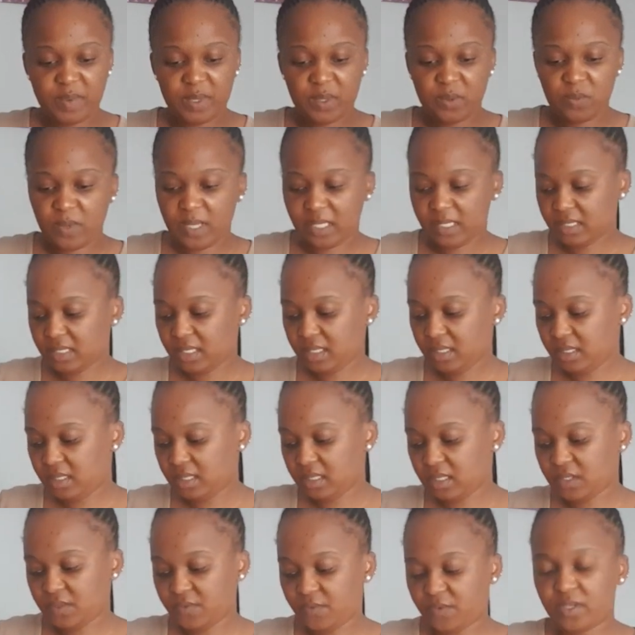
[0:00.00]
been wanting
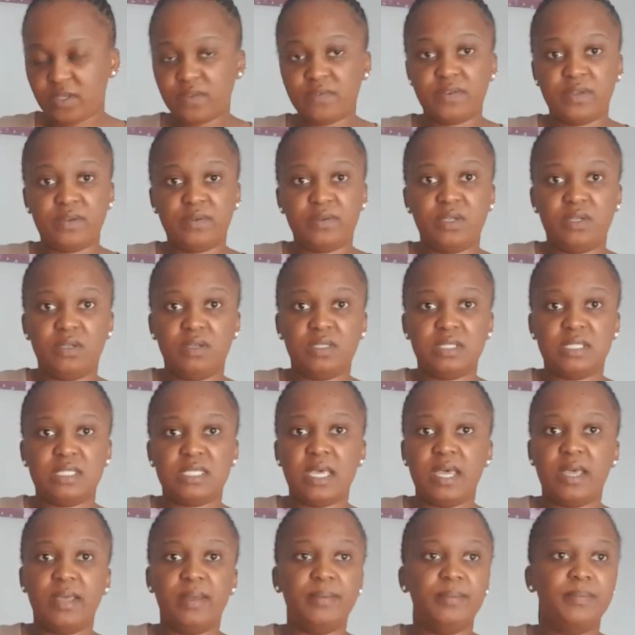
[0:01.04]
this for a very long
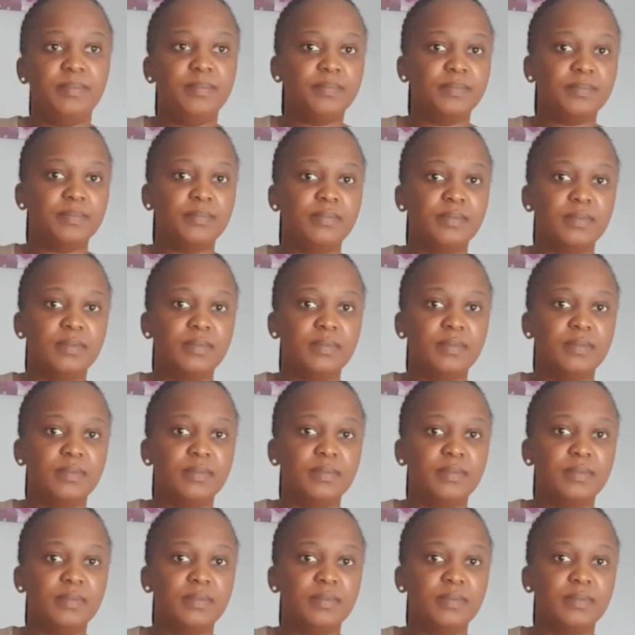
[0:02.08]
time.